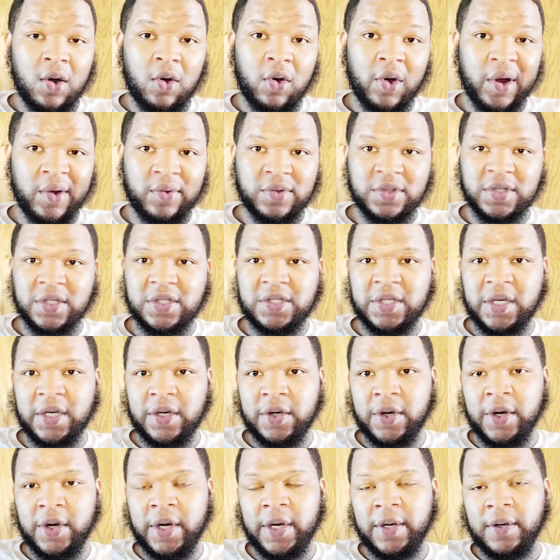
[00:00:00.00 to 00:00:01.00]
or he was
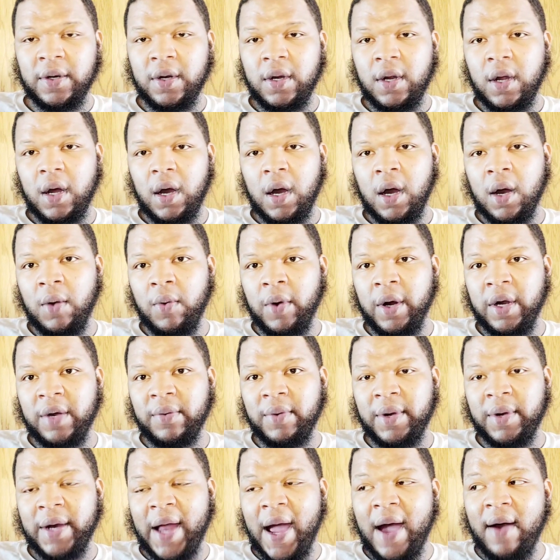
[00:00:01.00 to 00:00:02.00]
considering uh,
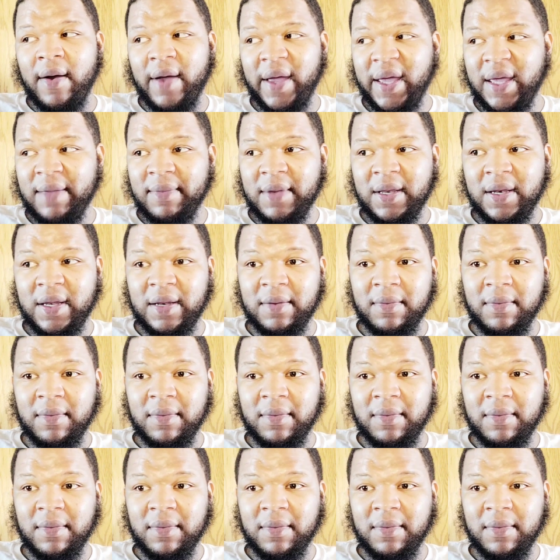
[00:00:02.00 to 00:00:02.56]
with Al Haymon.